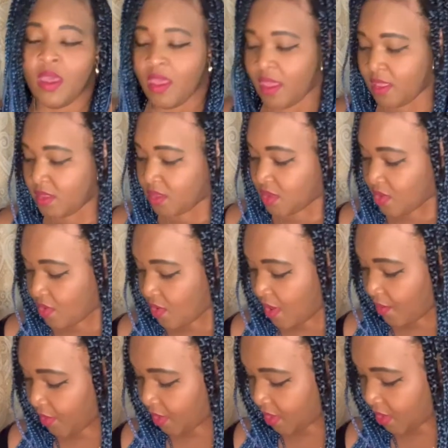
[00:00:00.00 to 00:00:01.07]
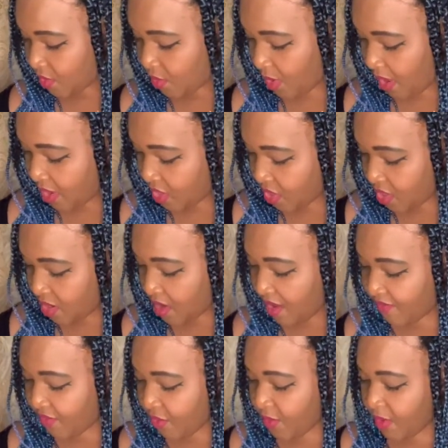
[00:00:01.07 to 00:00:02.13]
And so I wanted to watch a
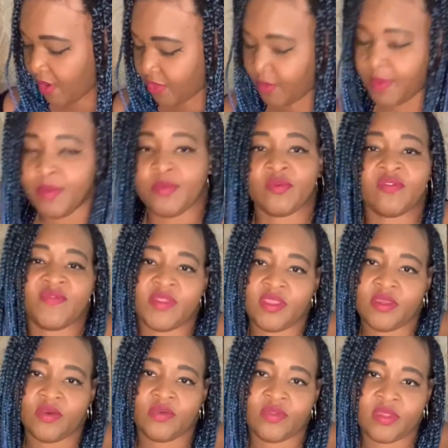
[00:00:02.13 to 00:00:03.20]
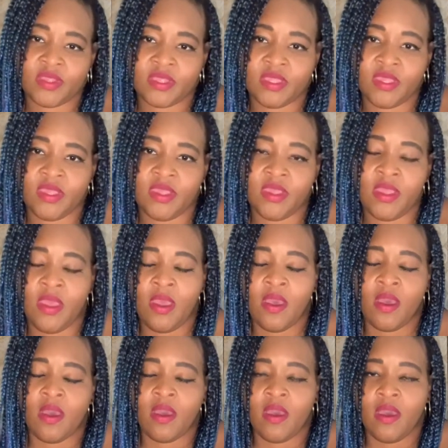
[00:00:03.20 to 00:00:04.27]
few other people's videos to see
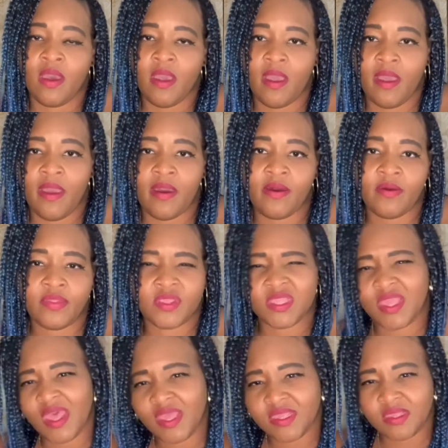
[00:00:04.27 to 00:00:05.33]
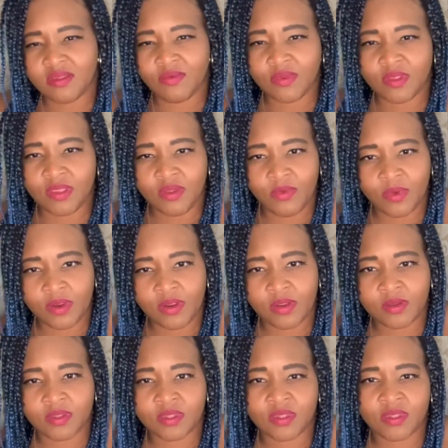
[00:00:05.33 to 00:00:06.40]
how the sizing really
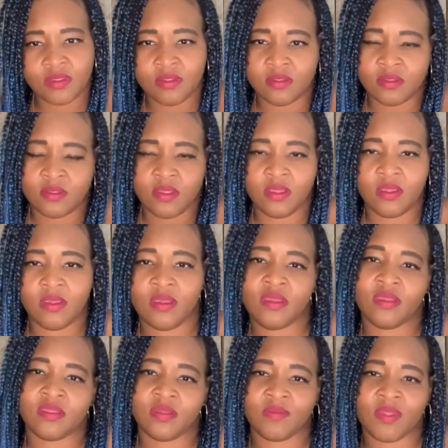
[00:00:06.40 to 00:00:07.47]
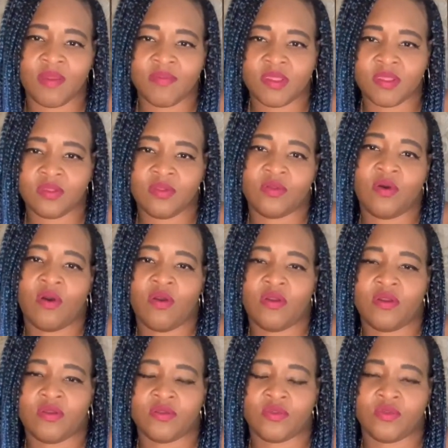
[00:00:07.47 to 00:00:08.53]
works, because sometimes it's a little
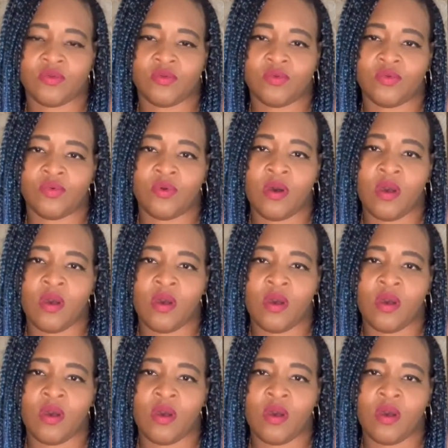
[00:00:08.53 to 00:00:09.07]
hard to